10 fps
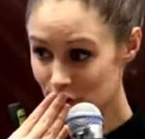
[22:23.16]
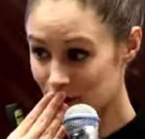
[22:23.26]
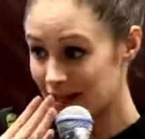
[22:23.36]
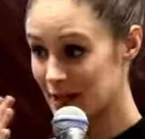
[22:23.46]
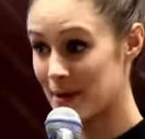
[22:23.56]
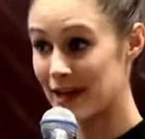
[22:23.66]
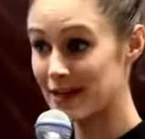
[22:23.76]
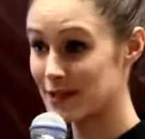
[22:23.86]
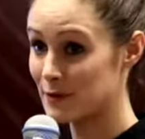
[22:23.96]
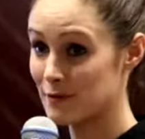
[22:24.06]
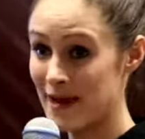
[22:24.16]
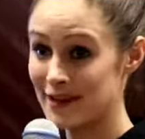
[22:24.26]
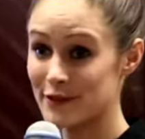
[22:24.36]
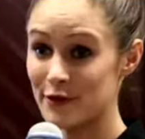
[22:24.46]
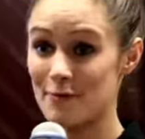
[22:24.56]
all our competitors would have
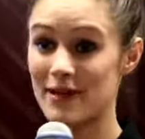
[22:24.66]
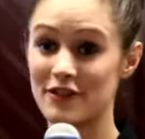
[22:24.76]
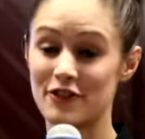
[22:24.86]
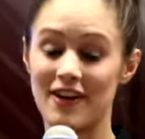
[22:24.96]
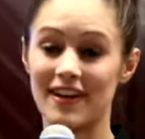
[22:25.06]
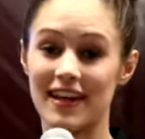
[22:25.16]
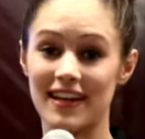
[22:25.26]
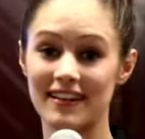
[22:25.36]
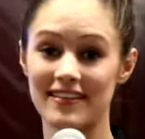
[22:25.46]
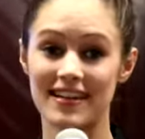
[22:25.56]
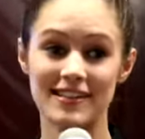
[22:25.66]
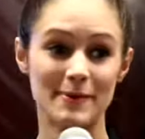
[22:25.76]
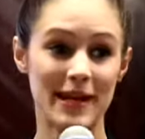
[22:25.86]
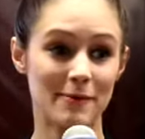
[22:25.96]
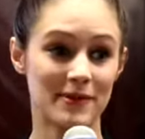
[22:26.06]
paid so much to try and get in there to
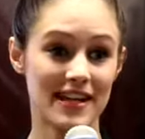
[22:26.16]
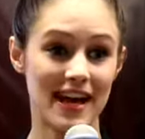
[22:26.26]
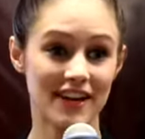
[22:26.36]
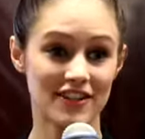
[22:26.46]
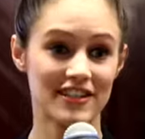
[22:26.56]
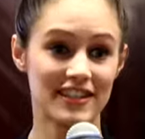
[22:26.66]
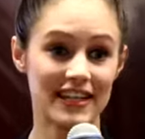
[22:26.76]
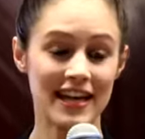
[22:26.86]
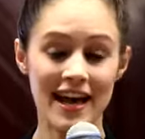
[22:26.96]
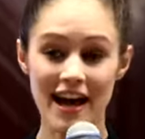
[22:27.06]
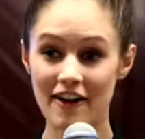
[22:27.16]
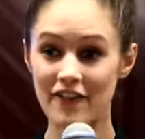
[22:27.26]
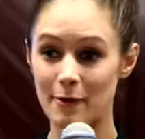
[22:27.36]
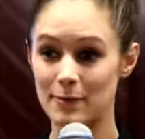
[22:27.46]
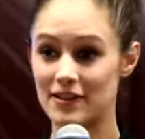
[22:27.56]
be able to actually have
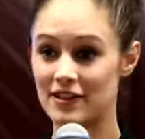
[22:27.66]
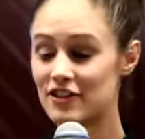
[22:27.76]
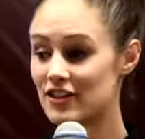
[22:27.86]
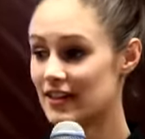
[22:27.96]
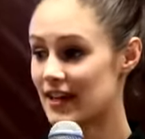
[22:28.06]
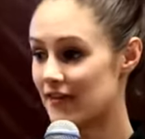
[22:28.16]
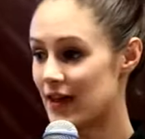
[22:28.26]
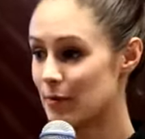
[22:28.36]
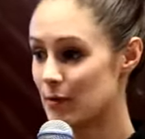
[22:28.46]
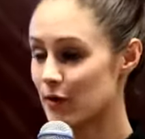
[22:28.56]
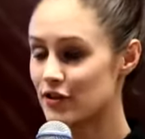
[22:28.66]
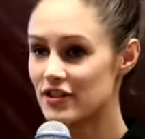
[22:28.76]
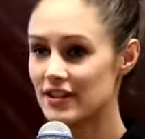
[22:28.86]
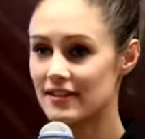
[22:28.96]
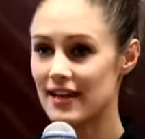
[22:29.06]
that position and have that
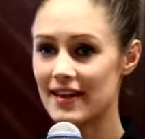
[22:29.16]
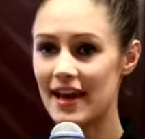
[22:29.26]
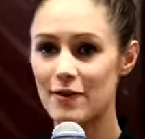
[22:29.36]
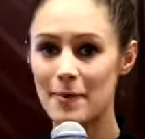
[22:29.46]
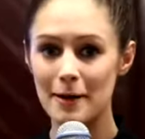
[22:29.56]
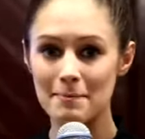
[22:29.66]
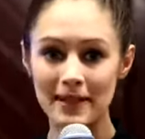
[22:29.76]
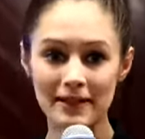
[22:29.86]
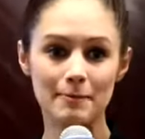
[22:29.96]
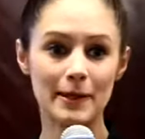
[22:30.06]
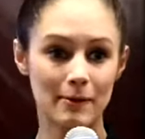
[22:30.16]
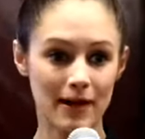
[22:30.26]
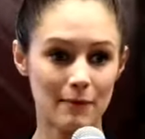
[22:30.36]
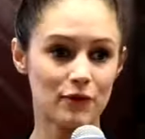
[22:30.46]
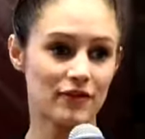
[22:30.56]
promotion in there. They have about a million people
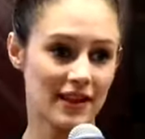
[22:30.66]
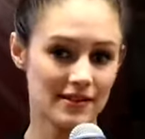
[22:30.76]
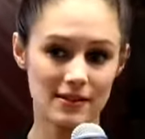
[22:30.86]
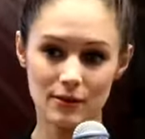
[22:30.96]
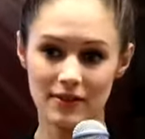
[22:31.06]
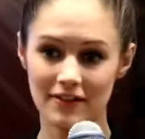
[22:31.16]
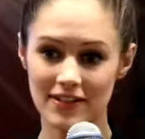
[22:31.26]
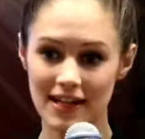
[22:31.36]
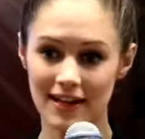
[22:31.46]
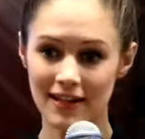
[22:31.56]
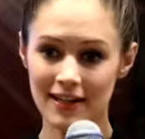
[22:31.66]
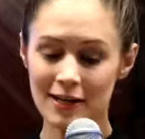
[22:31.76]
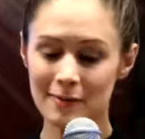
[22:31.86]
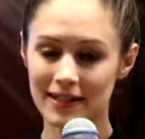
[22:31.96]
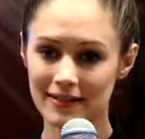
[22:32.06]
come through their store every day.
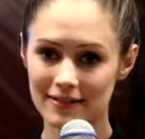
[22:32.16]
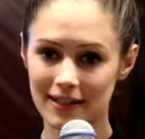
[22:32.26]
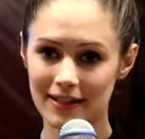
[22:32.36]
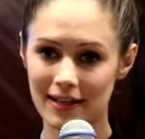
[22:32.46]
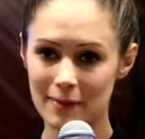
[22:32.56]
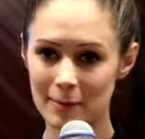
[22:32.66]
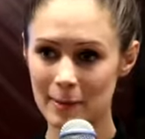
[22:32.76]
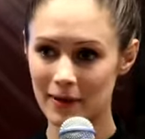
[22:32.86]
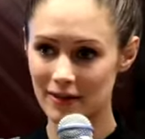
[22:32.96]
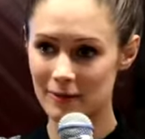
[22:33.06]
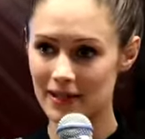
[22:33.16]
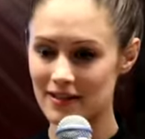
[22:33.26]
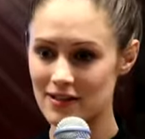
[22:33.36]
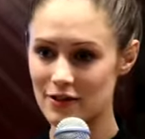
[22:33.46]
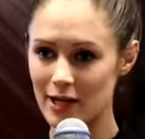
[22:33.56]
I mean, how many people here have been in
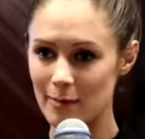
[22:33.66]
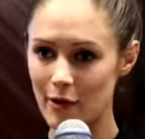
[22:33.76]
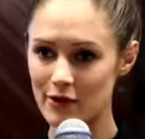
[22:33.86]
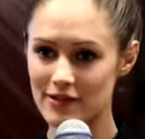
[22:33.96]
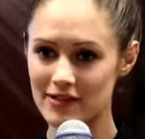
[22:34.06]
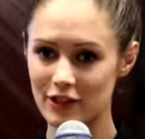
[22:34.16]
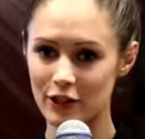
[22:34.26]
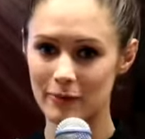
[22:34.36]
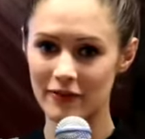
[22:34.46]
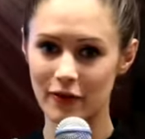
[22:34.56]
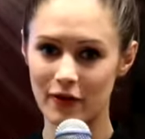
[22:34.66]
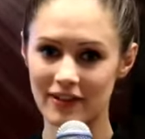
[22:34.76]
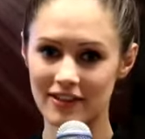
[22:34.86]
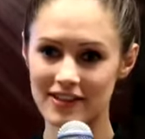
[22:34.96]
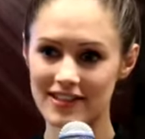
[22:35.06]
the Australia Post queue before
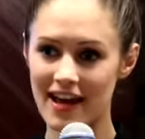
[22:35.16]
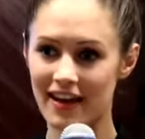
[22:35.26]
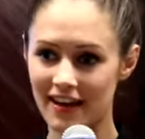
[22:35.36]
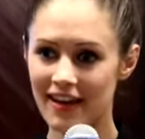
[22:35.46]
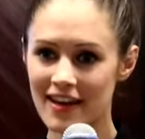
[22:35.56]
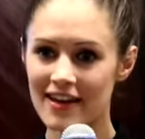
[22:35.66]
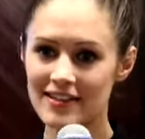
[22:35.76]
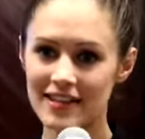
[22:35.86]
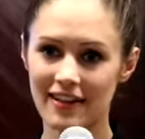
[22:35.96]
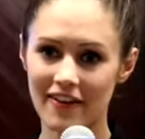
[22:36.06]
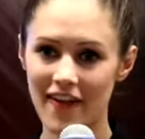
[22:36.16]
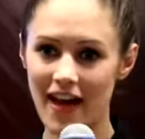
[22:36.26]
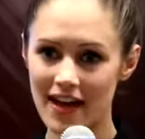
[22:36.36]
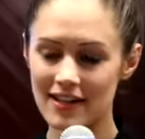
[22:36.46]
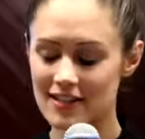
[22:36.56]
and you're just like sitting there for
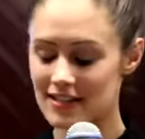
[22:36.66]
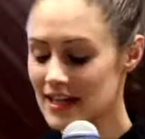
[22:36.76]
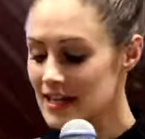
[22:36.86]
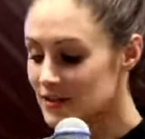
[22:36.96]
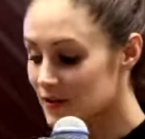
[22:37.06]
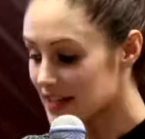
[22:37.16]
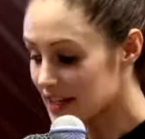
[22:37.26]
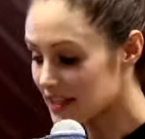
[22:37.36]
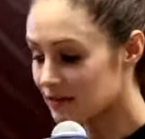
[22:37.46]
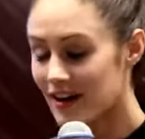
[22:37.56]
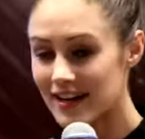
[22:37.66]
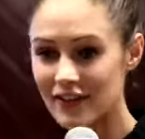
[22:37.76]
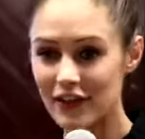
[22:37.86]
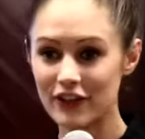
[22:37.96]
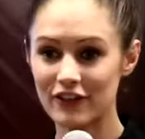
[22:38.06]
ages? So it's actually right
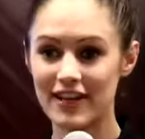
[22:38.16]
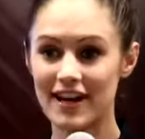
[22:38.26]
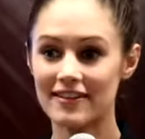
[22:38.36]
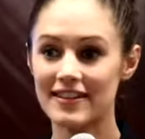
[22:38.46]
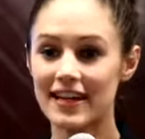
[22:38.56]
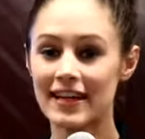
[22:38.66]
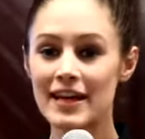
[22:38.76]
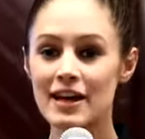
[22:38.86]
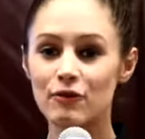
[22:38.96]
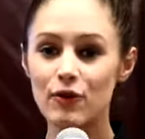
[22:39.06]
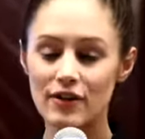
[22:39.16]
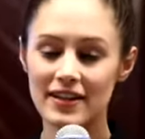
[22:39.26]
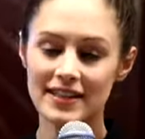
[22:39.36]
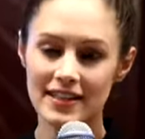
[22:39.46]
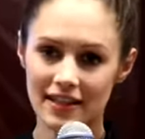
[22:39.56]
in the queue now. And they rolled,
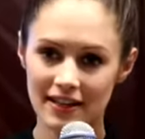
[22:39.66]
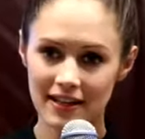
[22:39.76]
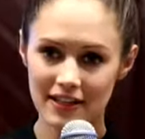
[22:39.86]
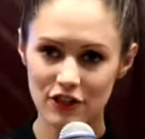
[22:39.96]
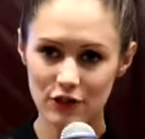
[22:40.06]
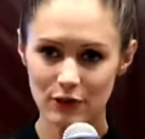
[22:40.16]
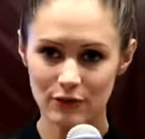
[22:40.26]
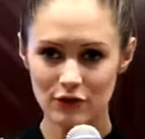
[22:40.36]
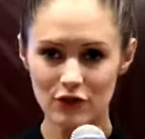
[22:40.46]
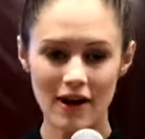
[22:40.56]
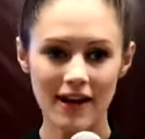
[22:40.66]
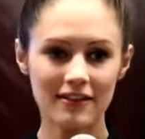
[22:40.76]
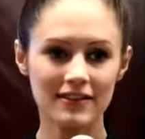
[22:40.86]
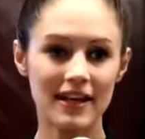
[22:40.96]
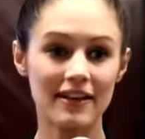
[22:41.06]
they did an initial
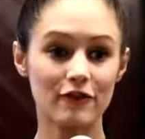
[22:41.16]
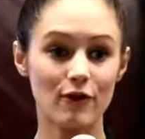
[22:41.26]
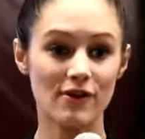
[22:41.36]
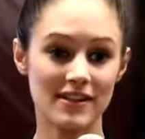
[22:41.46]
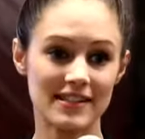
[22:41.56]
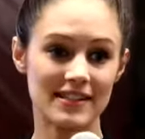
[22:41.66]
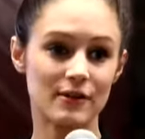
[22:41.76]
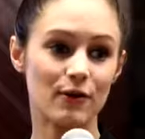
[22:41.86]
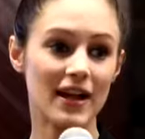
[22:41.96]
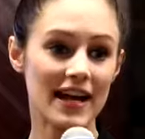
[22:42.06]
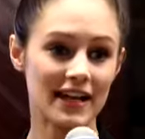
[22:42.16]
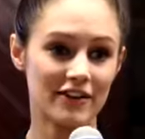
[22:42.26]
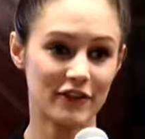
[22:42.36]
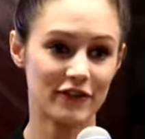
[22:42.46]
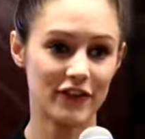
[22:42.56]
trial and now they've rolled us into all
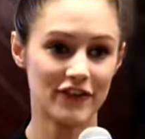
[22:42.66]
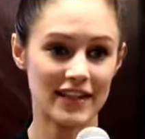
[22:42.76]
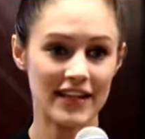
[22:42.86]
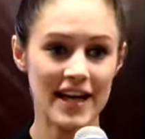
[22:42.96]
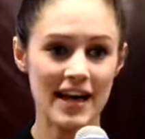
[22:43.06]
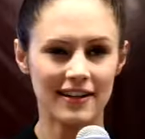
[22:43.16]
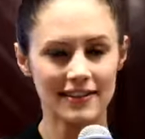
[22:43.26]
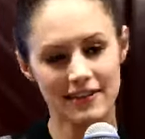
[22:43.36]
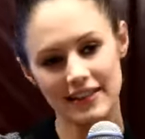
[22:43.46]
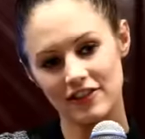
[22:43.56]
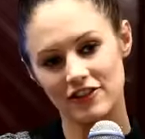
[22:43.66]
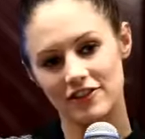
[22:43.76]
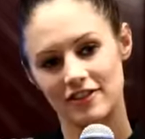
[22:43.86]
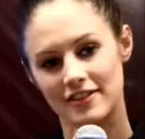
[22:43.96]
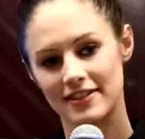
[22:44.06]
850
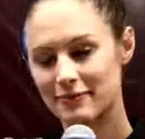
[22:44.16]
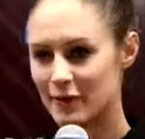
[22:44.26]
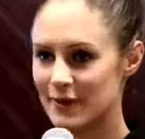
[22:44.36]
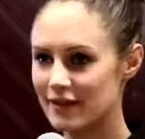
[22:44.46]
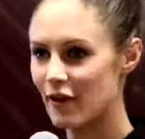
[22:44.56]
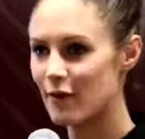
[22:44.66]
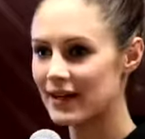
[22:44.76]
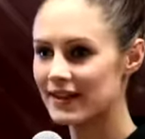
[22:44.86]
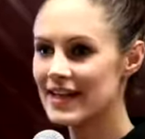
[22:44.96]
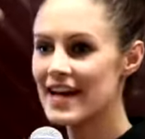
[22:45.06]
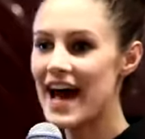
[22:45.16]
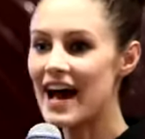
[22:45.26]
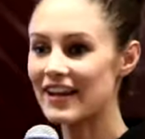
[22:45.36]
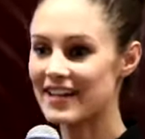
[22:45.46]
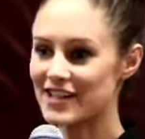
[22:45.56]
ish, probably growing
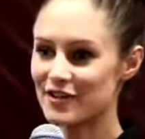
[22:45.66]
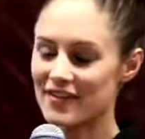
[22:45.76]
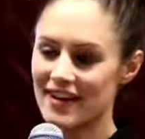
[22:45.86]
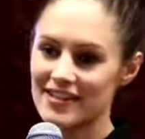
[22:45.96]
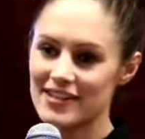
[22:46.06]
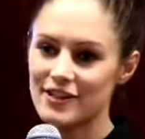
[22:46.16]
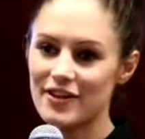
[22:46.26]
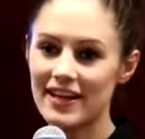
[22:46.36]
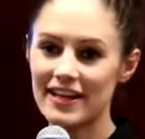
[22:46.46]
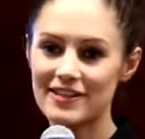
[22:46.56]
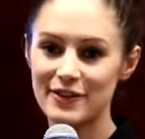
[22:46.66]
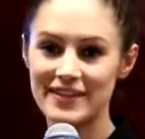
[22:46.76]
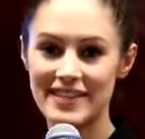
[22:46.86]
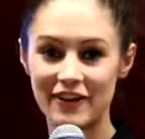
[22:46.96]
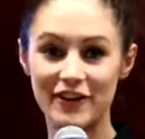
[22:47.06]
outlets around Australia. So
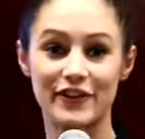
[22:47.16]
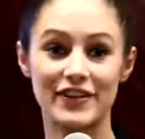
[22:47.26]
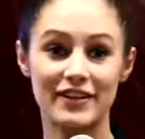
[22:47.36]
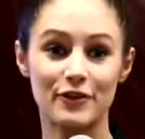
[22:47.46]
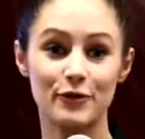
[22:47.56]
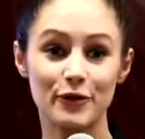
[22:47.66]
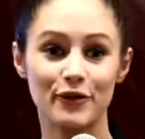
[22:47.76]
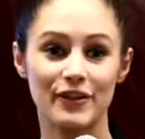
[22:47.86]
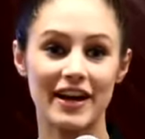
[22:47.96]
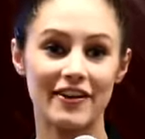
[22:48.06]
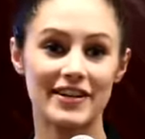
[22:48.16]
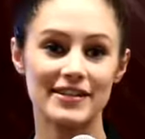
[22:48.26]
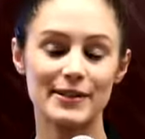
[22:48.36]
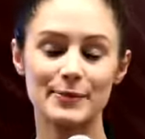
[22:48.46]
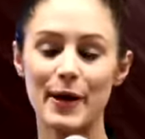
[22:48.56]
it's now even in the rural
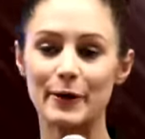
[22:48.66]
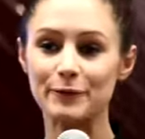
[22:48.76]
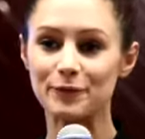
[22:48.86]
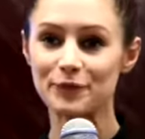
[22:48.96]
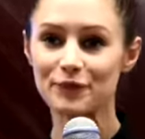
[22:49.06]
areas as well.